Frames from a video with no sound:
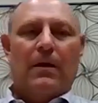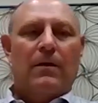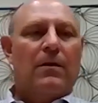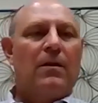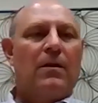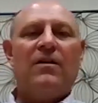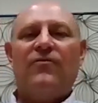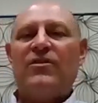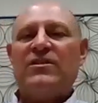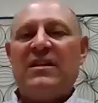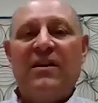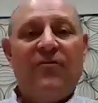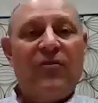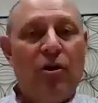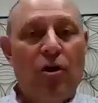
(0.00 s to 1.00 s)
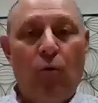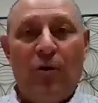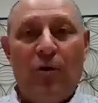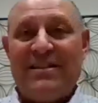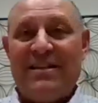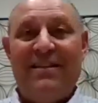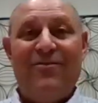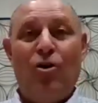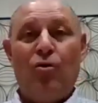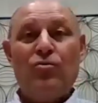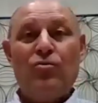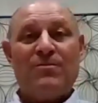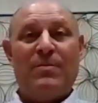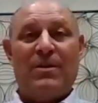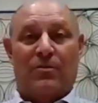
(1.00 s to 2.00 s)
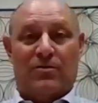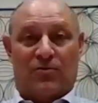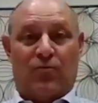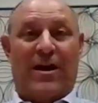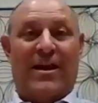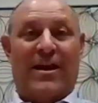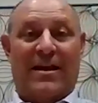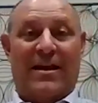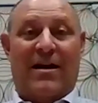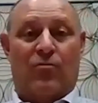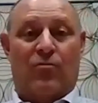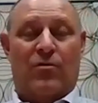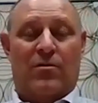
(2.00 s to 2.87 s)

None of us even know what's in those bills right now.